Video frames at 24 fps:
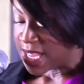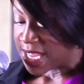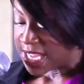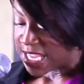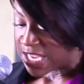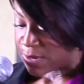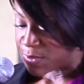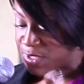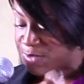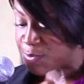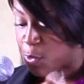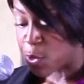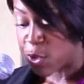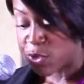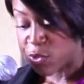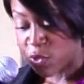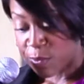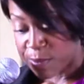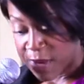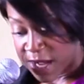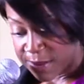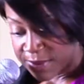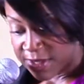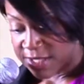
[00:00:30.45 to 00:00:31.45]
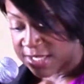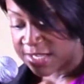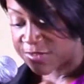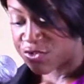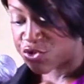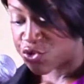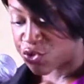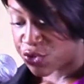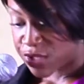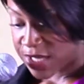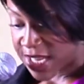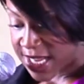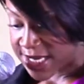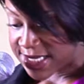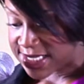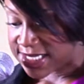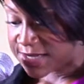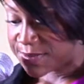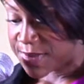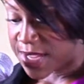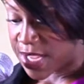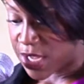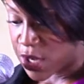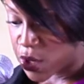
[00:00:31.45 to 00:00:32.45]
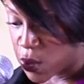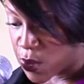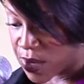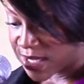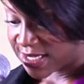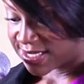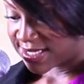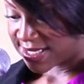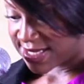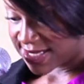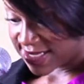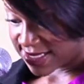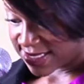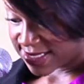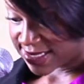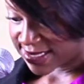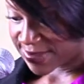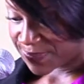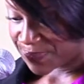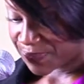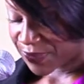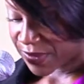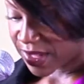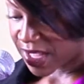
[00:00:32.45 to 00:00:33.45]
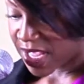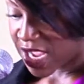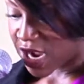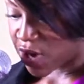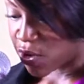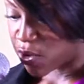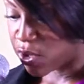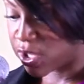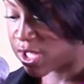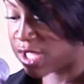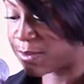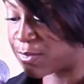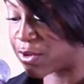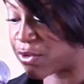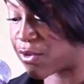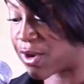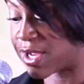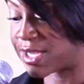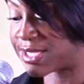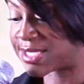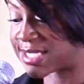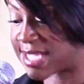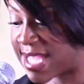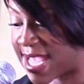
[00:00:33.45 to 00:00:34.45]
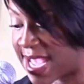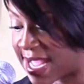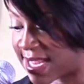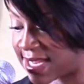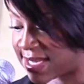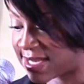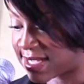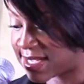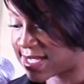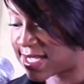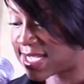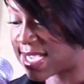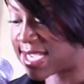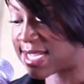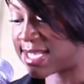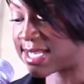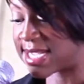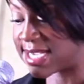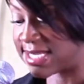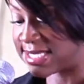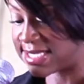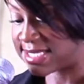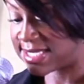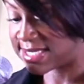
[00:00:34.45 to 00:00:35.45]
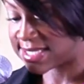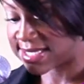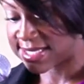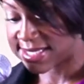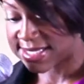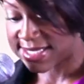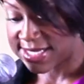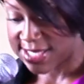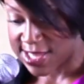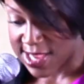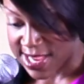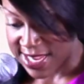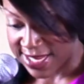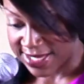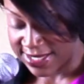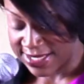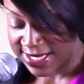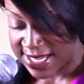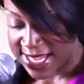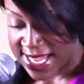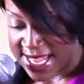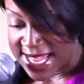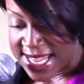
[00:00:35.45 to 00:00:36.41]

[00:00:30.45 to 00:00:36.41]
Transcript: He was born in the Republic of Trinidad and Tobago, West Indies. Errol immigrated to Canada in 1969.